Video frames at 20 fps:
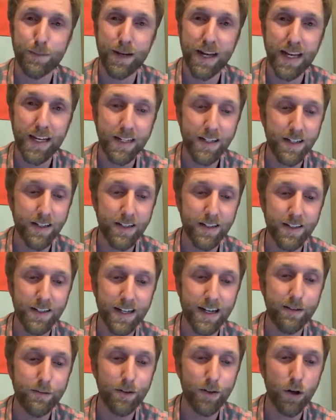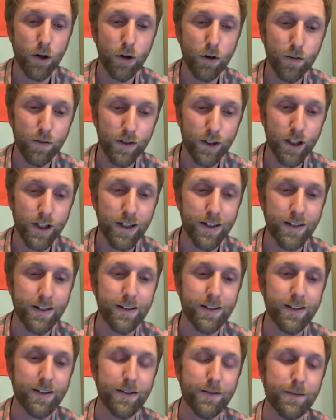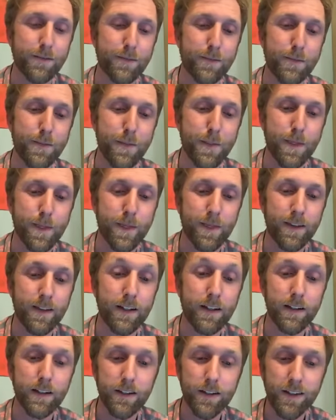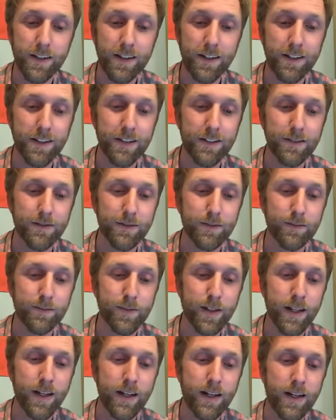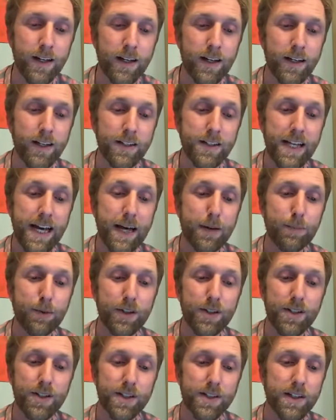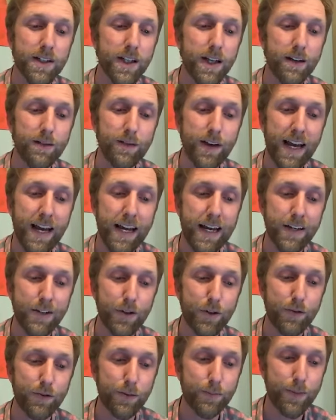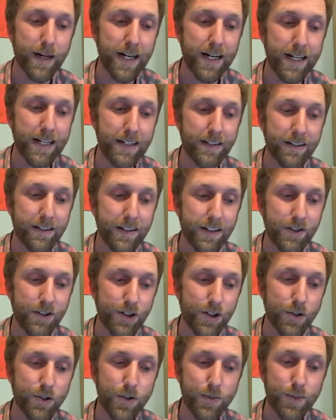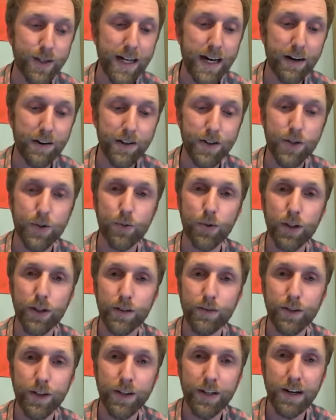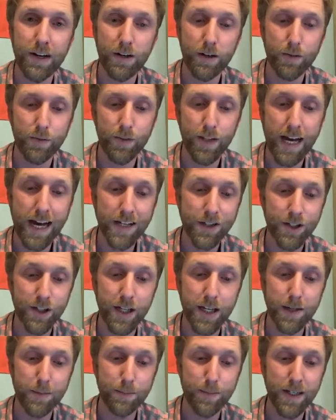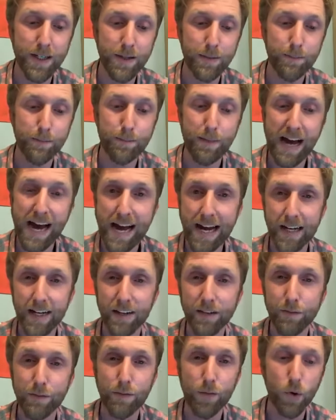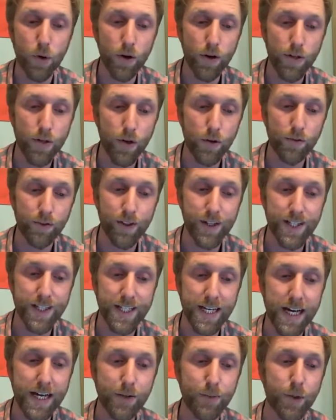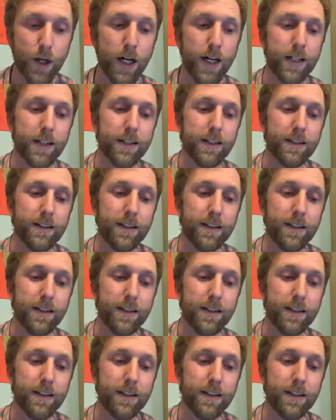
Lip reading: pendant ever over us. Here, Dad puts his gloved hand over mine and shows me how to swerve the narrow flashlight beam back and forth over the sidewalk.